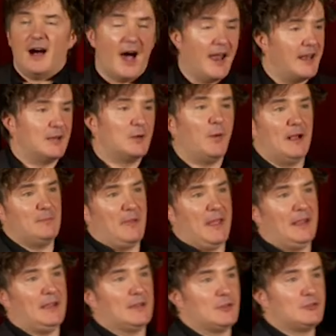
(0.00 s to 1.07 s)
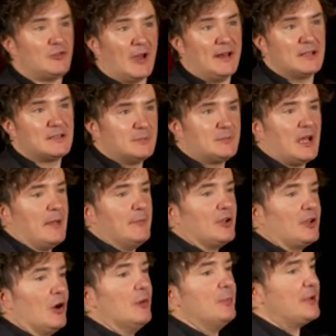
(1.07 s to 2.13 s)
I didn't quite make it. I tried it some time
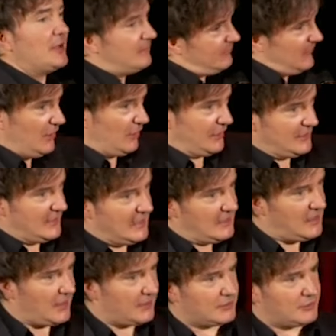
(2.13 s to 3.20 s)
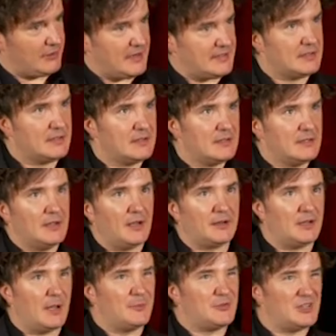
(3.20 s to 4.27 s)
ago, but, you know, you need a lot of grit, a lot
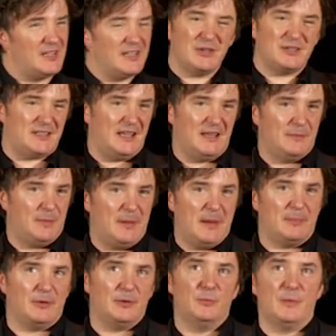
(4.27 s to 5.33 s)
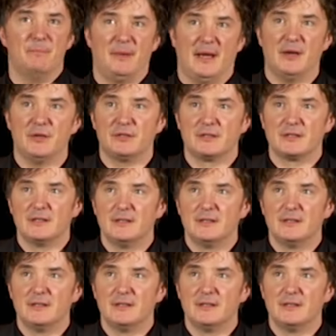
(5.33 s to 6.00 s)
of gumption. You've seen the people who wimp out.